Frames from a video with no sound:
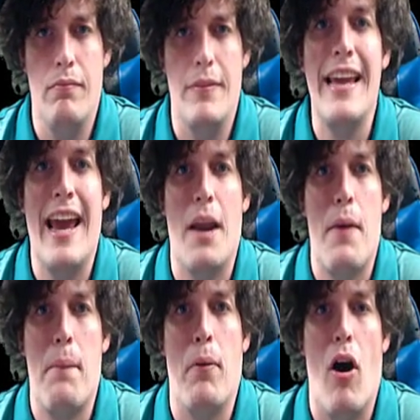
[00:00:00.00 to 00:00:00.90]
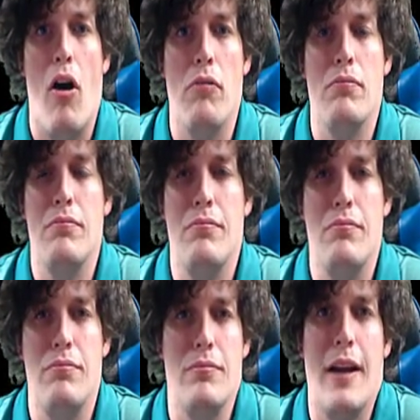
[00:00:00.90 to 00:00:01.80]
The anime Paul.
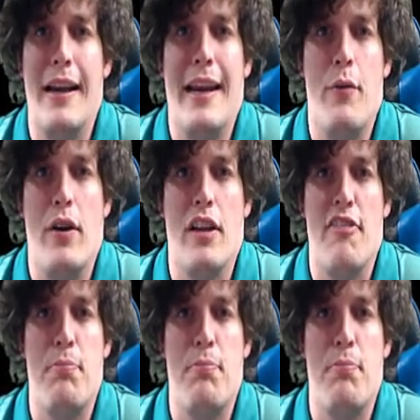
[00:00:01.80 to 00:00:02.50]
Not any real life